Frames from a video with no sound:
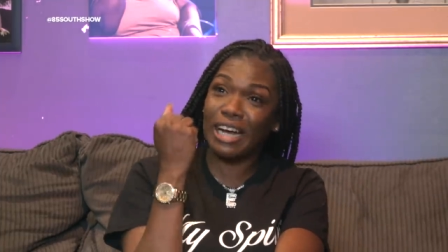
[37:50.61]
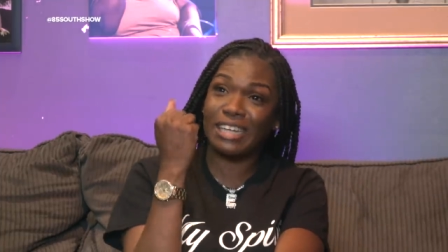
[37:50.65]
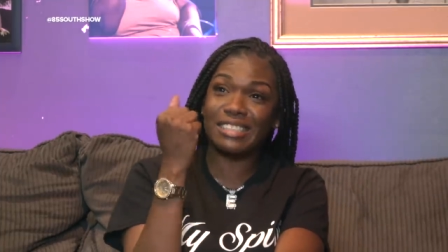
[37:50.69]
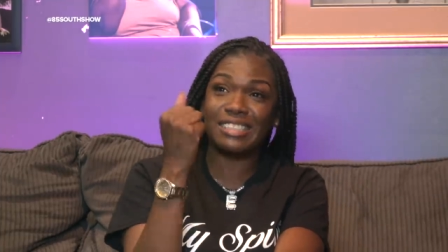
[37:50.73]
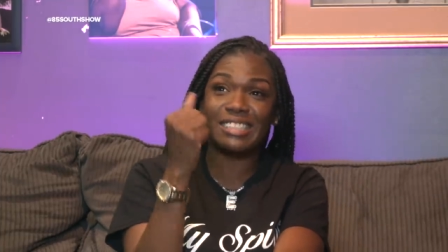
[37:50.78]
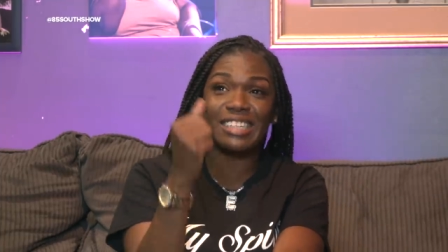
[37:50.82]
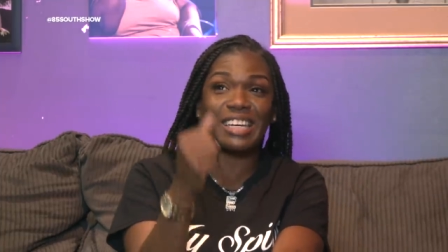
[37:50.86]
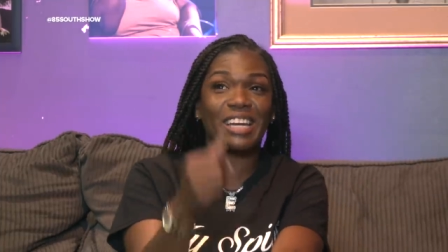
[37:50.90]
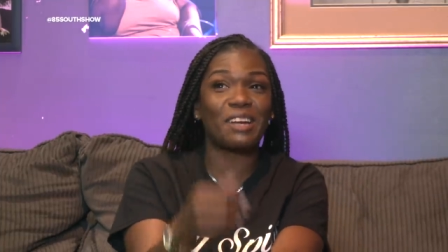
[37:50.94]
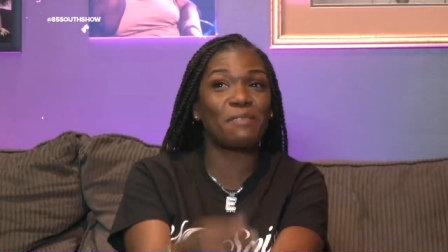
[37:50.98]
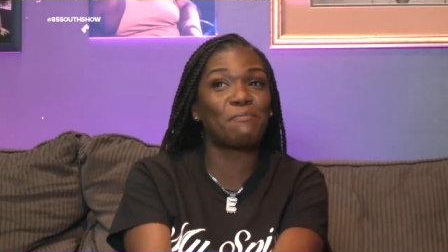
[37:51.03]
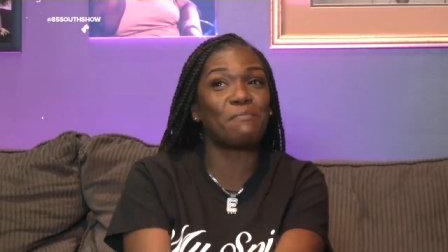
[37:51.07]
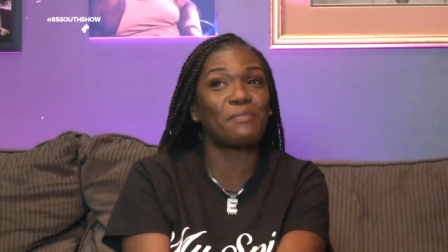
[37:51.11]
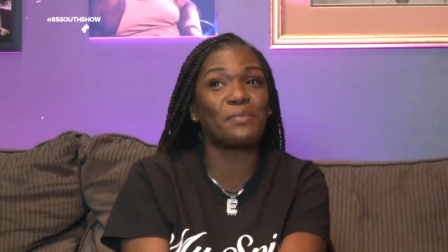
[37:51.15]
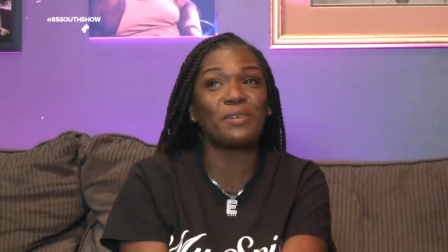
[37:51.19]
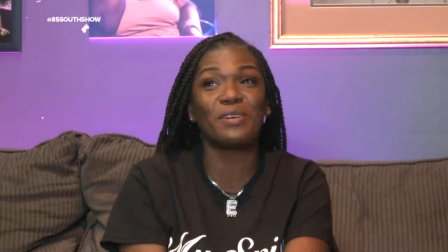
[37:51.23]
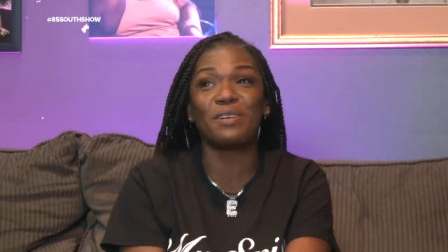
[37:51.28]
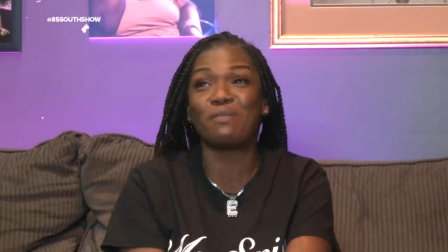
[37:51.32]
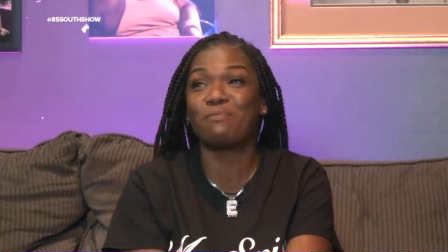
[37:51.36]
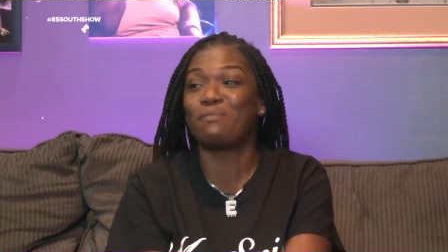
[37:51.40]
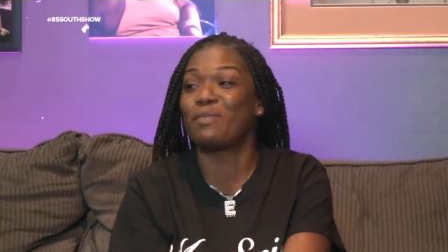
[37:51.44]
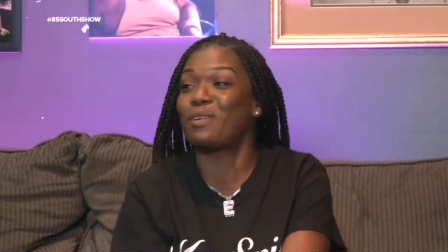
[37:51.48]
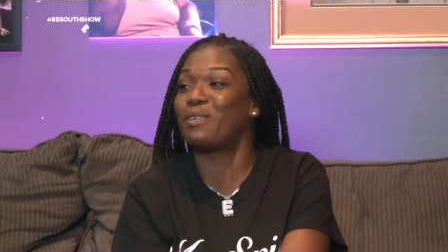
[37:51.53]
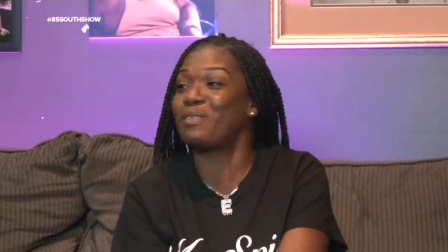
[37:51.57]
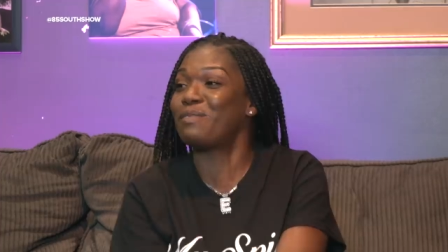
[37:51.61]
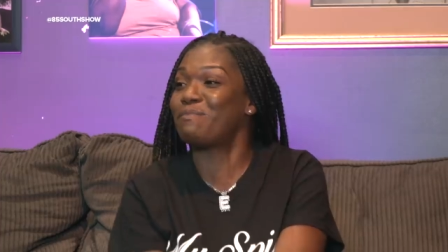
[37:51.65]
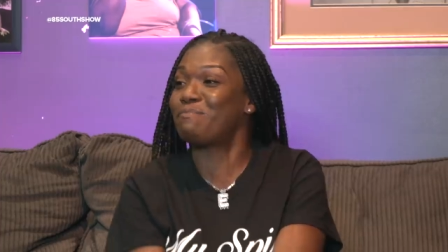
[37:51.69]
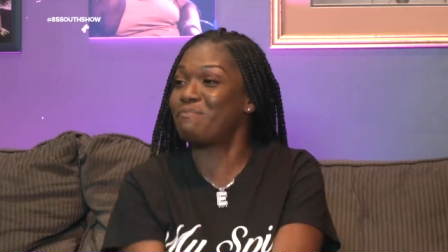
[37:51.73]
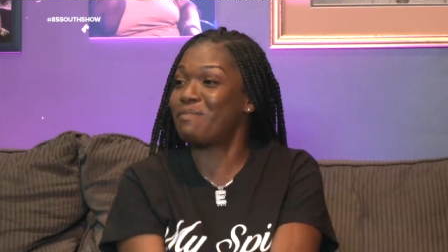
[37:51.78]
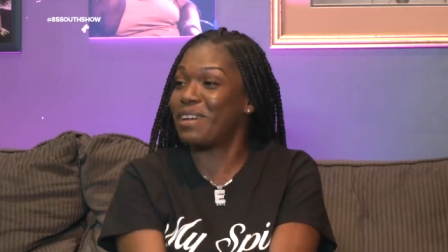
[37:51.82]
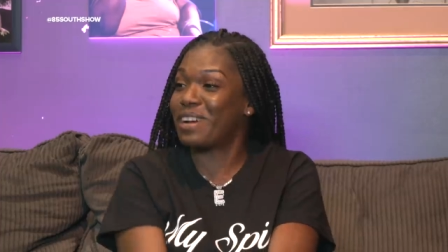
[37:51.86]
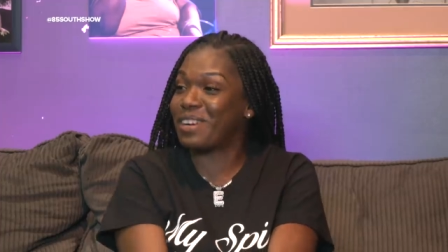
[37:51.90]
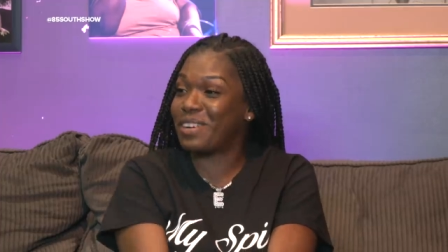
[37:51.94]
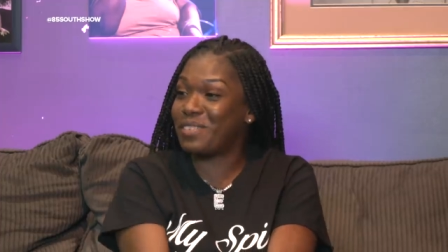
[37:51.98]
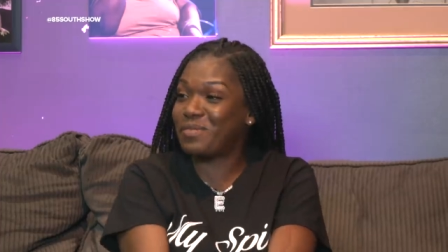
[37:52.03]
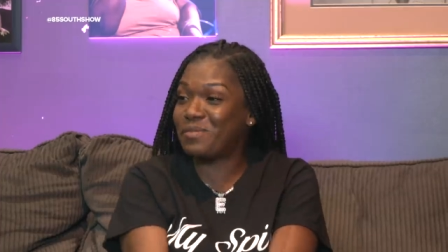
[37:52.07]
I said, put them on and
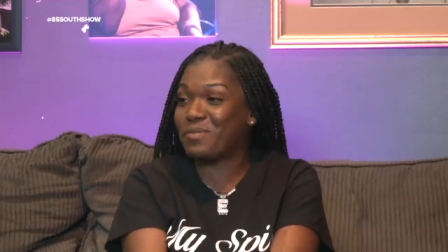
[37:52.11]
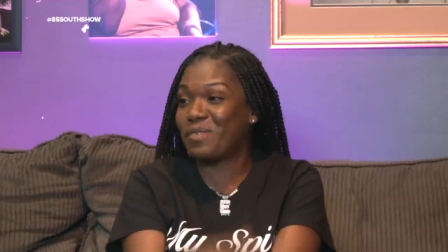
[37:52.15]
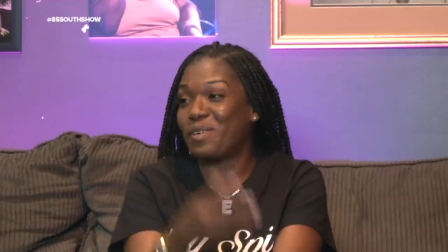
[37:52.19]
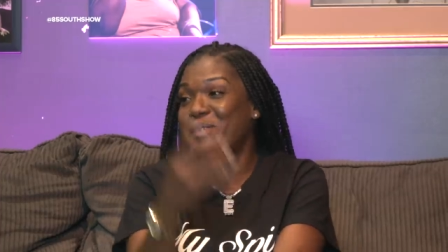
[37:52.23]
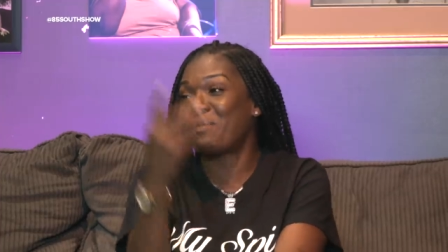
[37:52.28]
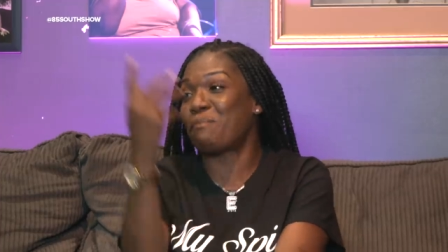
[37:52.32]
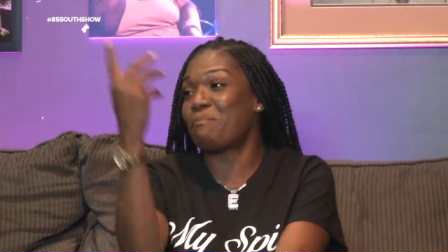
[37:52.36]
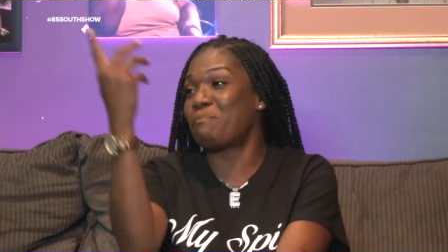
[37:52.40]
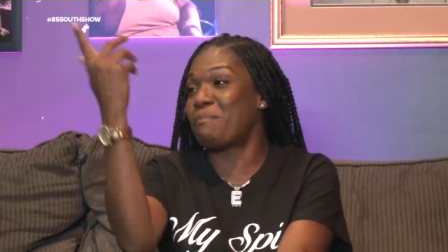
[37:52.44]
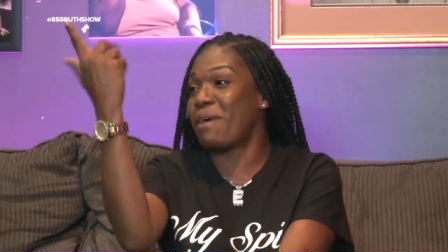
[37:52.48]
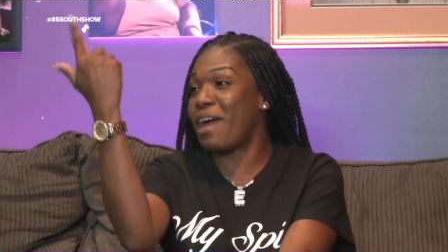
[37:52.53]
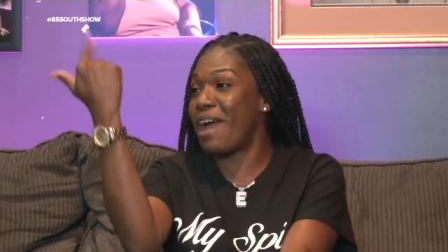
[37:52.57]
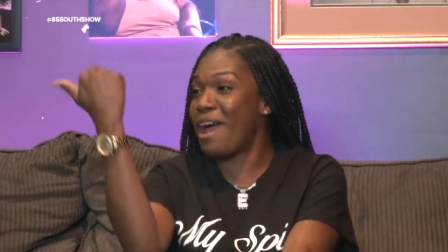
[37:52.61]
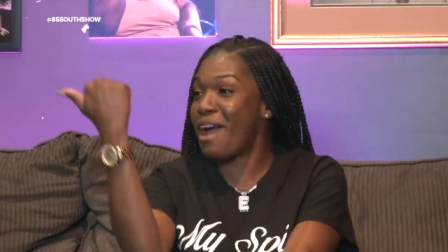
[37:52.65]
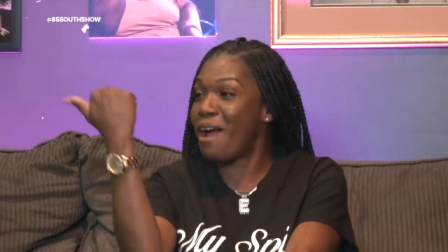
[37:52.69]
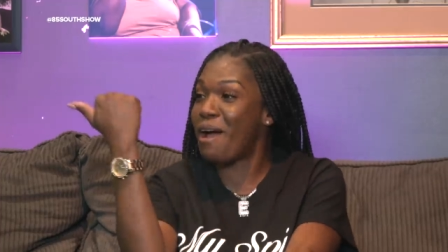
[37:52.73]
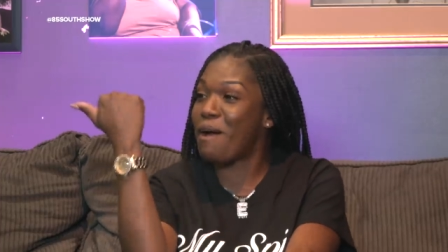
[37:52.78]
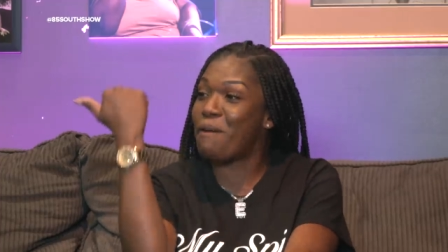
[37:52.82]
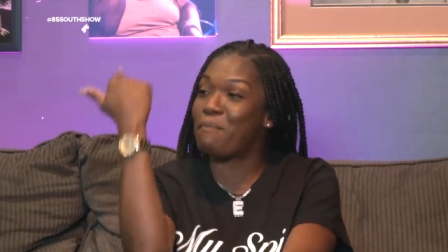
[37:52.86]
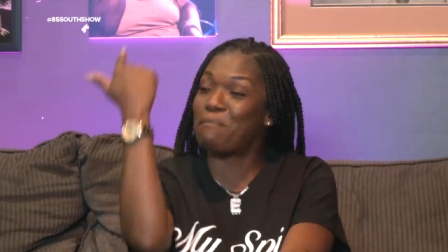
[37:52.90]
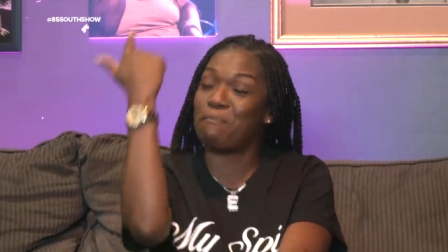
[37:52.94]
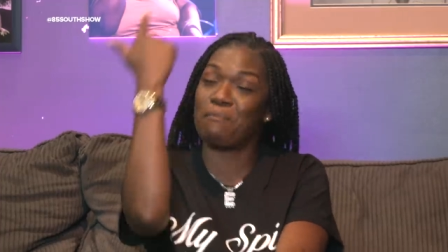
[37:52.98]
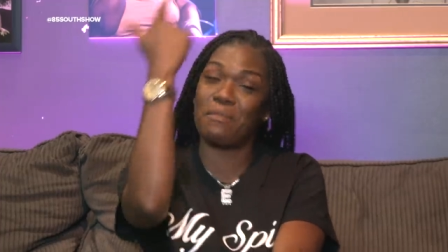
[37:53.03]
make them want to marry